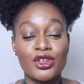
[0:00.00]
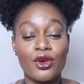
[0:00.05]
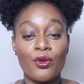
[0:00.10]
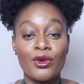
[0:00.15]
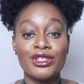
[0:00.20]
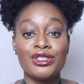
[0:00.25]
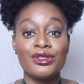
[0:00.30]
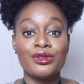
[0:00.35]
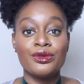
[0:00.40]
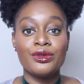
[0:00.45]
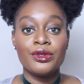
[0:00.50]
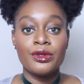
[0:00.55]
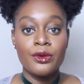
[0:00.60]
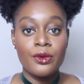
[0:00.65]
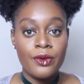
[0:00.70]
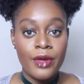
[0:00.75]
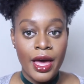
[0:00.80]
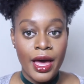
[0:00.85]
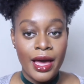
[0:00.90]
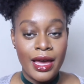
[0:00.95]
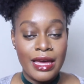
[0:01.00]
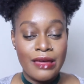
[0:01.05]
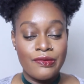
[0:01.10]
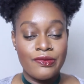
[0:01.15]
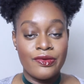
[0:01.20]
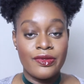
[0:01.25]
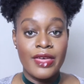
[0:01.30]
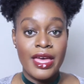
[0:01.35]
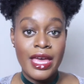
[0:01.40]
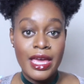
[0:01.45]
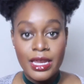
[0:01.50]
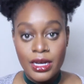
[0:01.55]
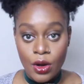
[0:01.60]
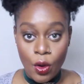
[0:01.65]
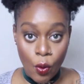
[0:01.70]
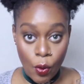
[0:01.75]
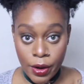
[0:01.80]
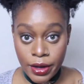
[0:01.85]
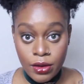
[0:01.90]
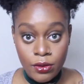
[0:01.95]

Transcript: So once you do that, and then